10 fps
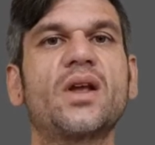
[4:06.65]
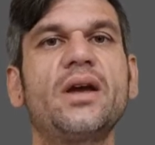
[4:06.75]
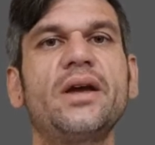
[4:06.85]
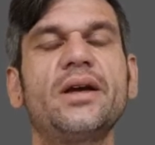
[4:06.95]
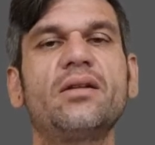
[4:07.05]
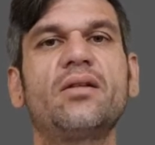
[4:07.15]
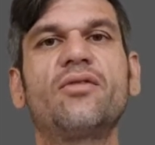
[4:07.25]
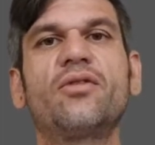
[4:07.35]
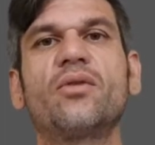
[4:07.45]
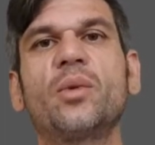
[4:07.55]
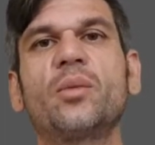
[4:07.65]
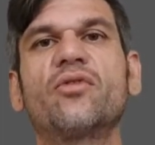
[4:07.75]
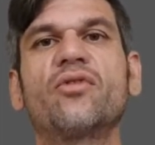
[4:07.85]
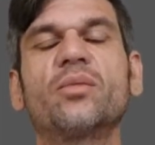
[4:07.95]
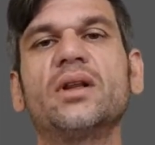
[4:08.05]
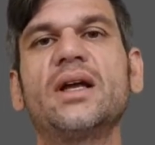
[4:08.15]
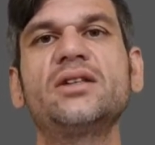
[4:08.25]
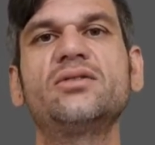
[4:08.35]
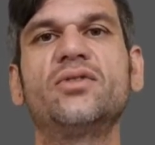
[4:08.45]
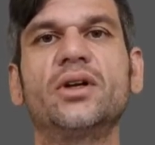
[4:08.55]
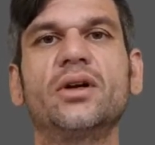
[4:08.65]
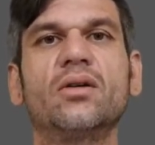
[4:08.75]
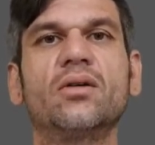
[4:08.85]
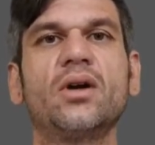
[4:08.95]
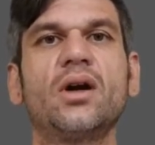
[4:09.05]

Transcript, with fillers: And if you remember from the last video,